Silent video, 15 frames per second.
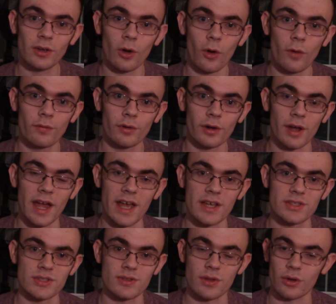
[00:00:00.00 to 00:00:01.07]
over
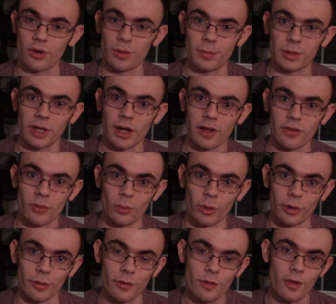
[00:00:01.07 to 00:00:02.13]
as the Creepy Guy in the
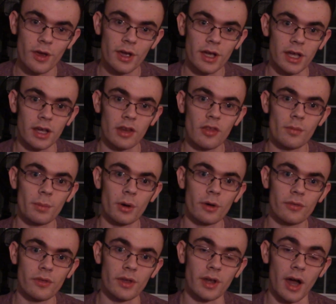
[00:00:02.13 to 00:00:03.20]
Woods. It is a
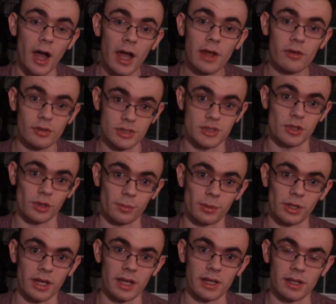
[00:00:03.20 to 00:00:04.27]
part that I originally
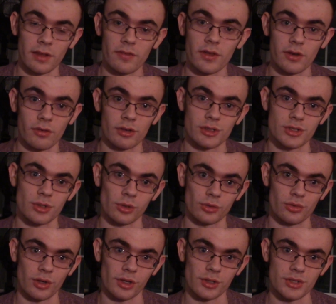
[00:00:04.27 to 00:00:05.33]
played in the original
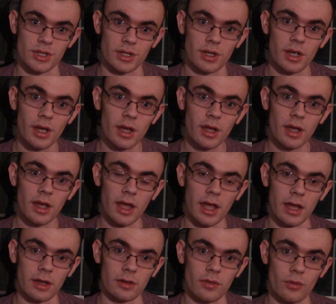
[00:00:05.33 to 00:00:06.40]
trilogy,
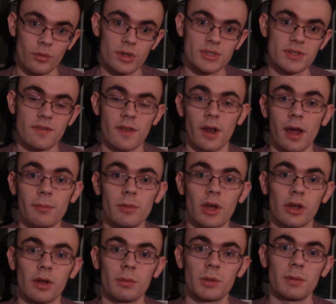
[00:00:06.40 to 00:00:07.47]
and the reason that I'm
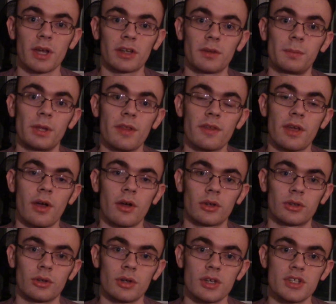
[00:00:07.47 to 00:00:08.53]
not coming back to play the
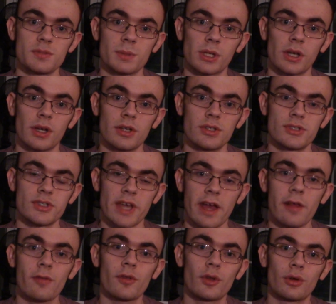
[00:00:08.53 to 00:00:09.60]
character is because,
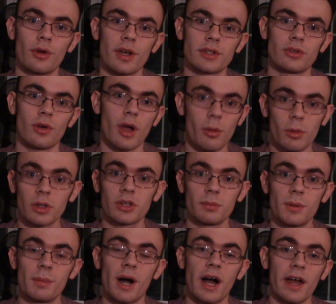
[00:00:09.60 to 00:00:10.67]
as the director, I wanted to be
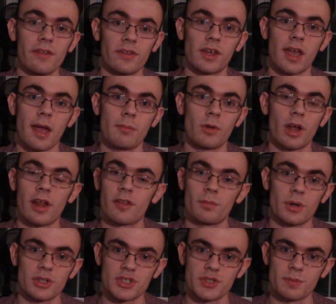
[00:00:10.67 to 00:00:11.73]
behind the camera as
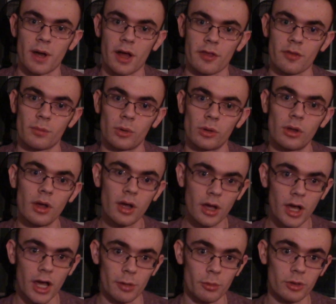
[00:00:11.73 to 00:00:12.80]
much as possible.
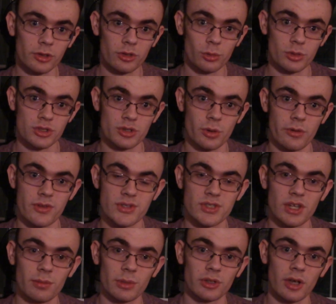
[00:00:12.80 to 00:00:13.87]
I wanted to ensure the
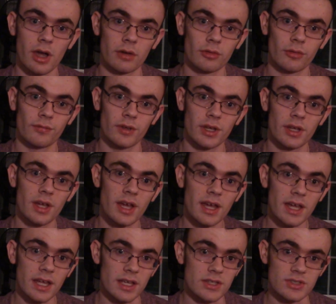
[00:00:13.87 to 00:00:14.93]
cinematography
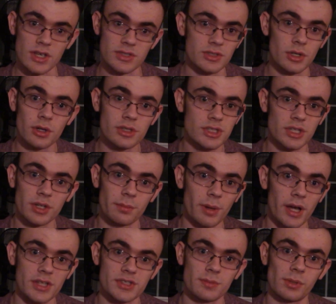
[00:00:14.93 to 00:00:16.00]
is as good as it could
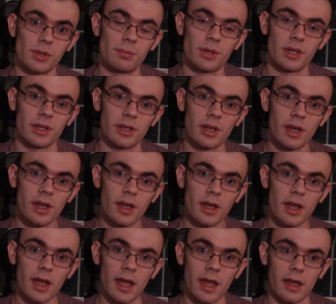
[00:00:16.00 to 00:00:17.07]
possibly be,
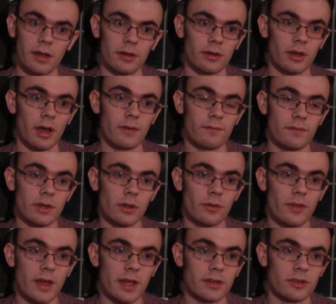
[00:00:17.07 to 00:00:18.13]
and I feel
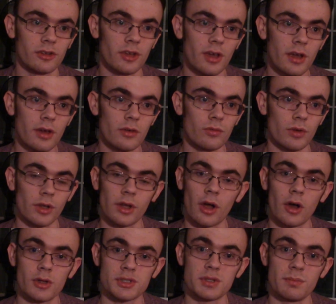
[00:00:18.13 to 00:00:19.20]
that really
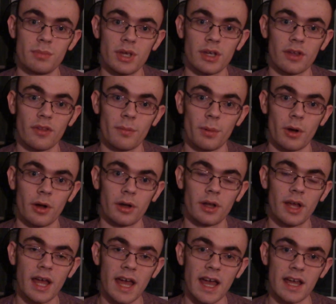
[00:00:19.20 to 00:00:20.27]
Austin being in the part
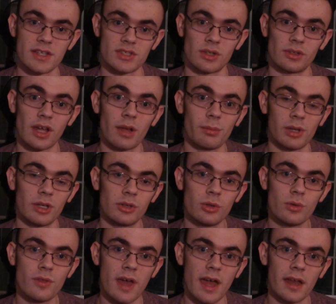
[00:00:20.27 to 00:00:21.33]
has allowed me to
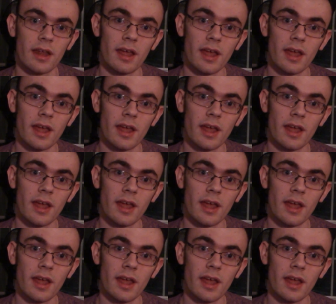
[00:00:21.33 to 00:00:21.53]
do that,